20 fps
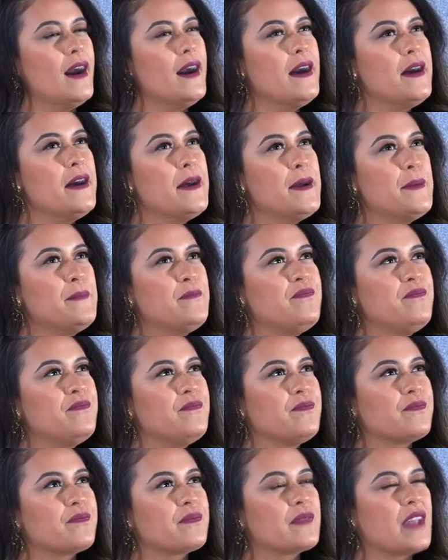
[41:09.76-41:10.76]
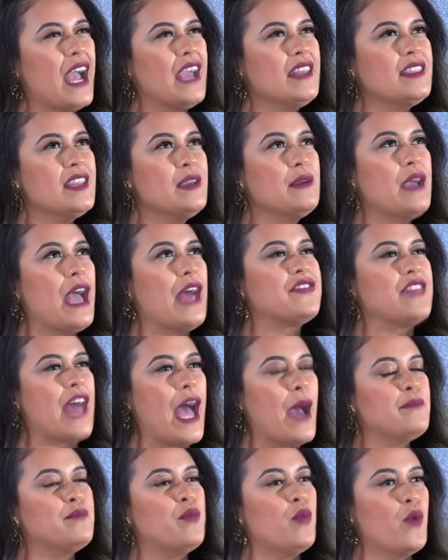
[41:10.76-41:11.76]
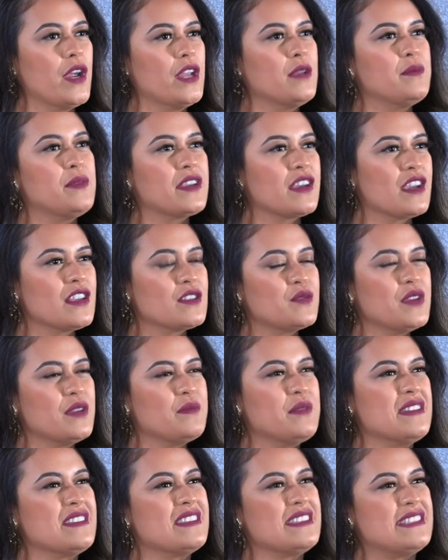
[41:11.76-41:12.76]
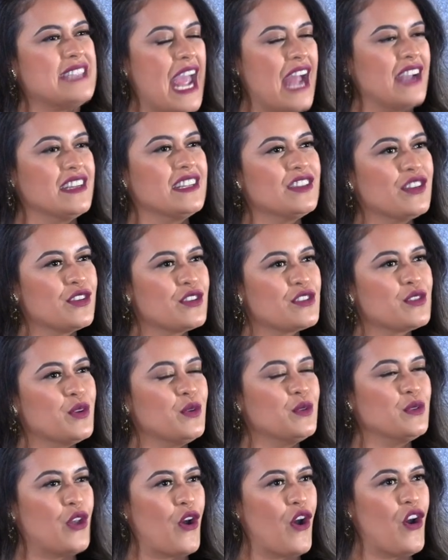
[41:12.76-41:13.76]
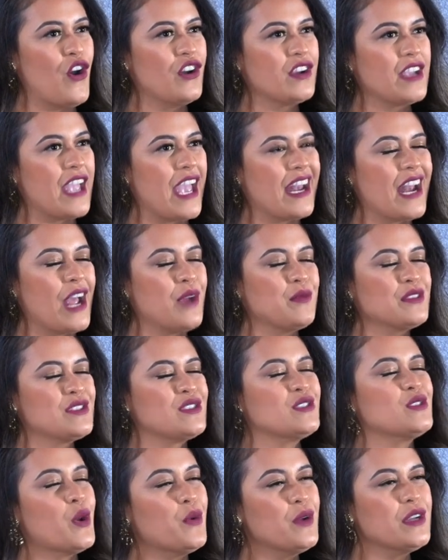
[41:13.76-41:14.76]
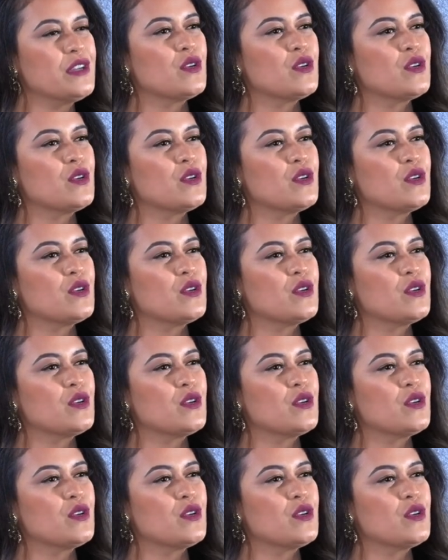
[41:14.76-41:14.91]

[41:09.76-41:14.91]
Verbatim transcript: I think at that point, because we had been standing there so long, and I was so